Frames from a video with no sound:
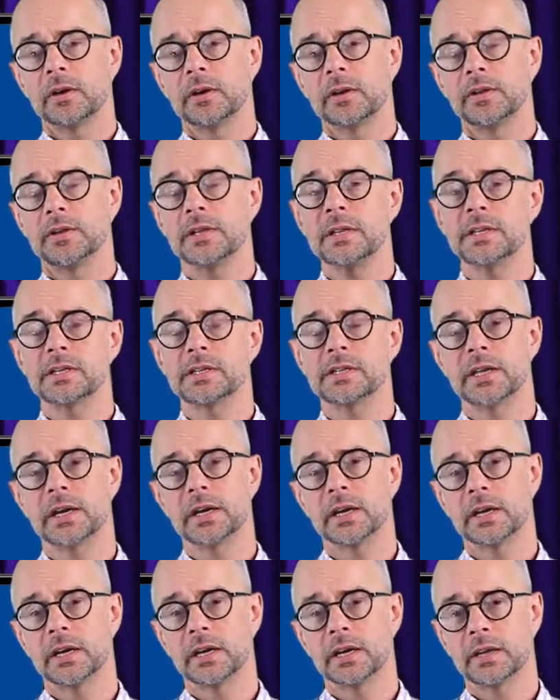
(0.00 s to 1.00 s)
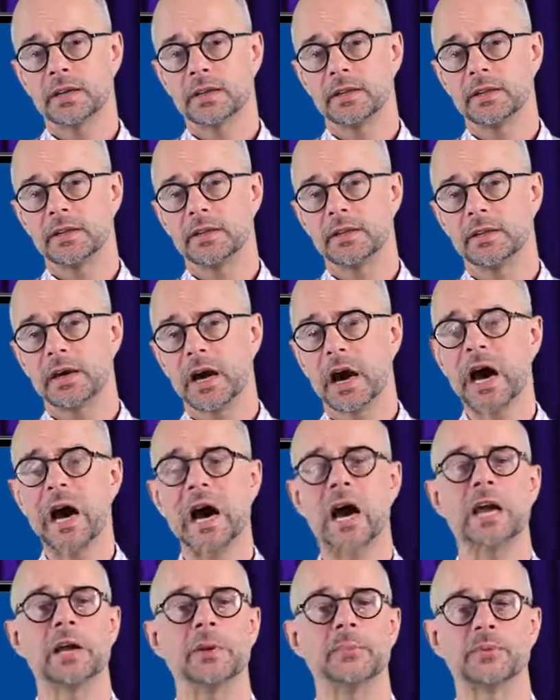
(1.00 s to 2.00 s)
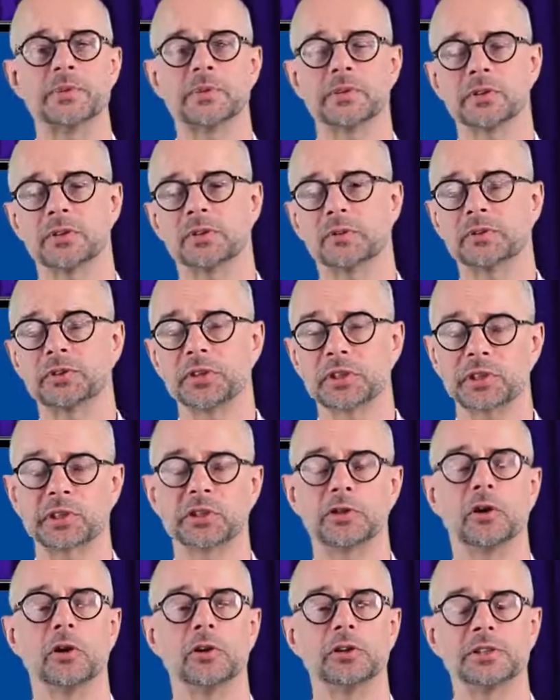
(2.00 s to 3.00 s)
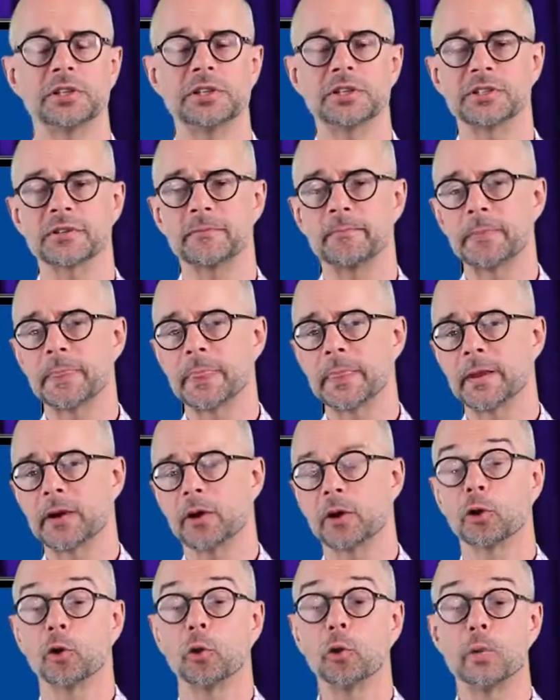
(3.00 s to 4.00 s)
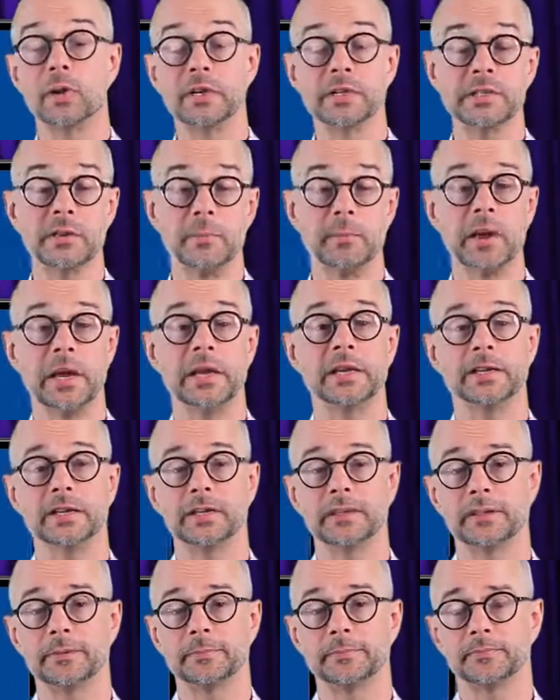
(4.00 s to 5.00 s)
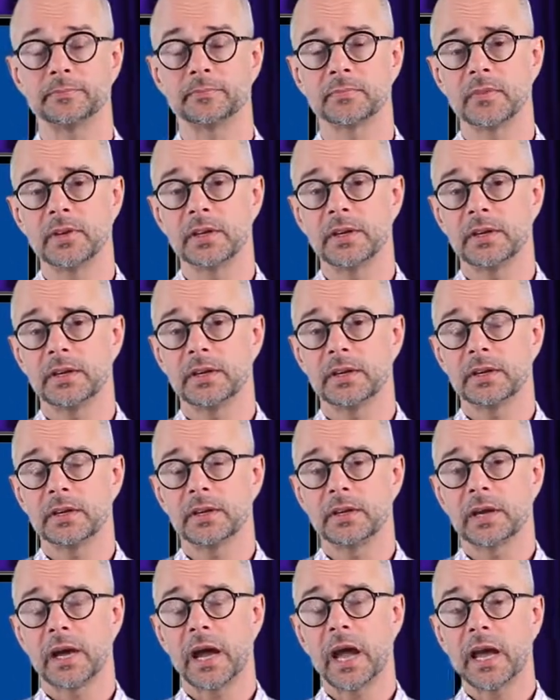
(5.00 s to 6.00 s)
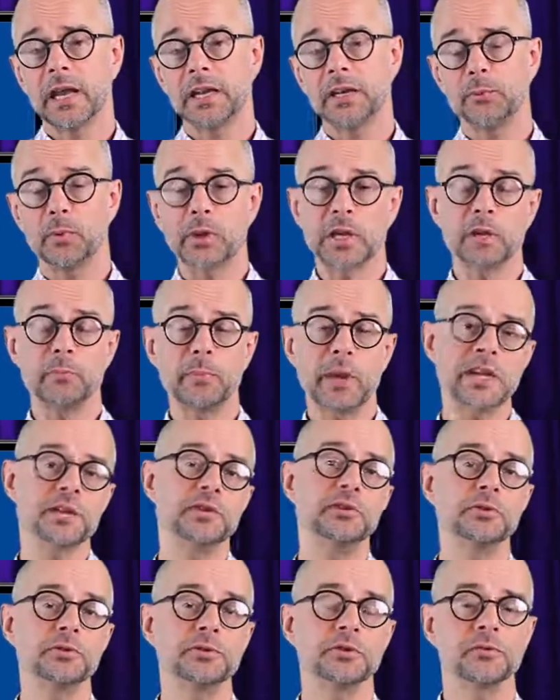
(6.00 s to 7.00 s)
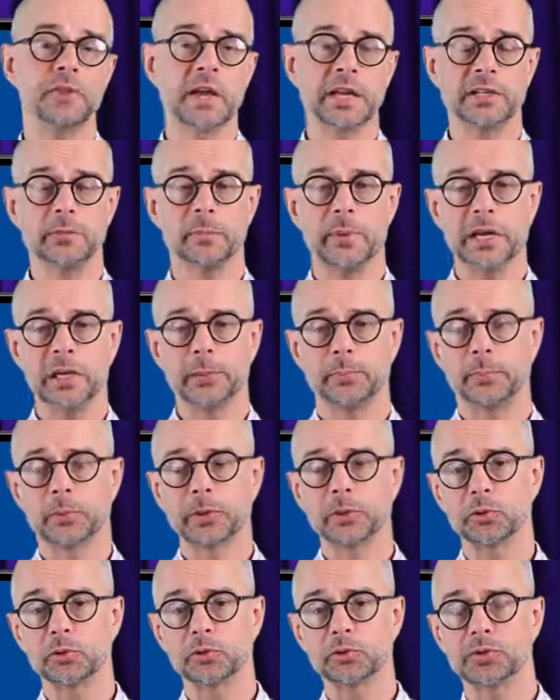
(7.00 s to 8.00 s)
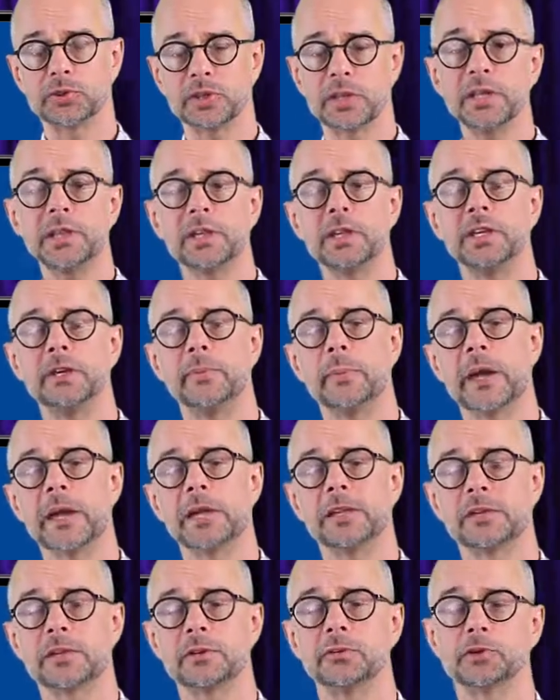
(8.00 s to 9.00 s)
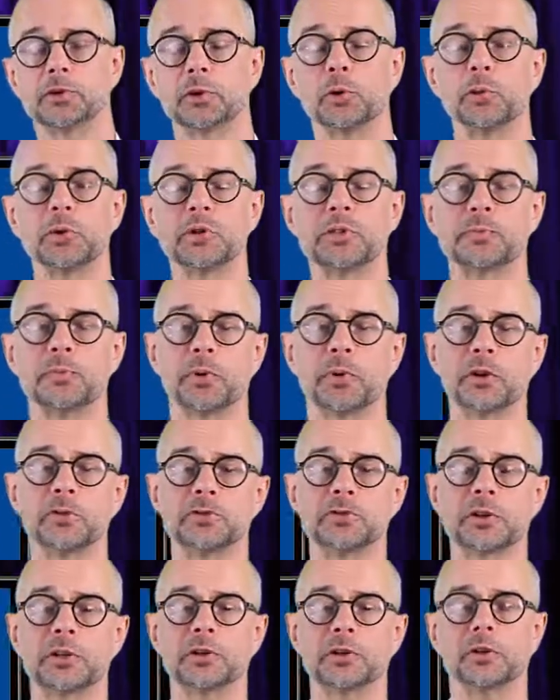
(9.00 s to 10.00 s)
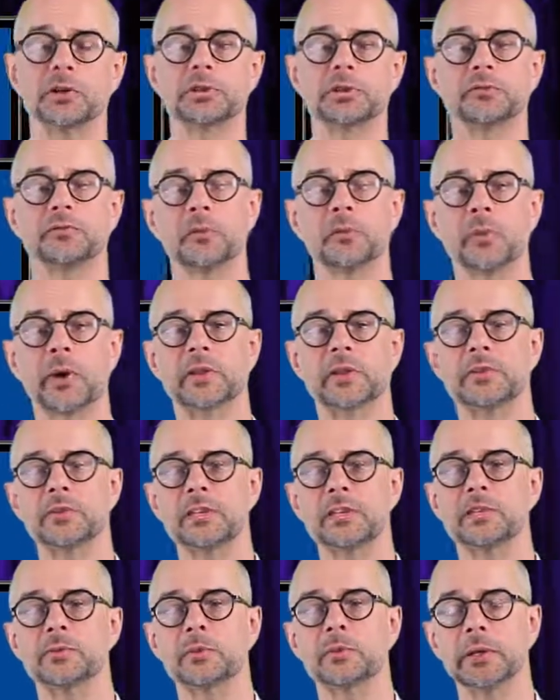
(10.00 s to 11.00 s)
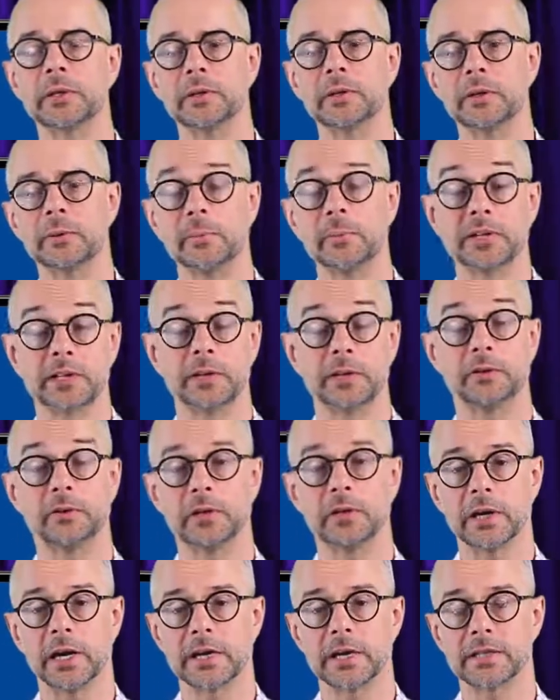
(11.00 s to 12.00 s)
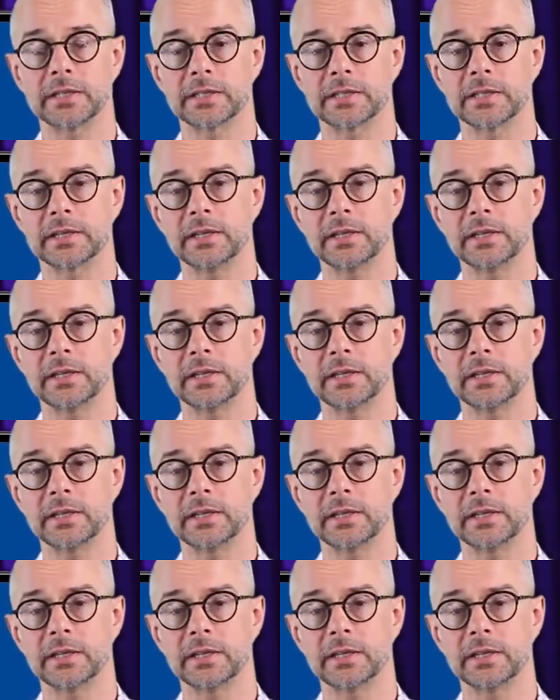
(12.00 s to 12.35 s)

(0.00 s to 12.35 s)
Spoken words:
These hypes or the technologies are always debated. And we can make use of that debate because in the debate there is always pros and cons for whether this will materialize.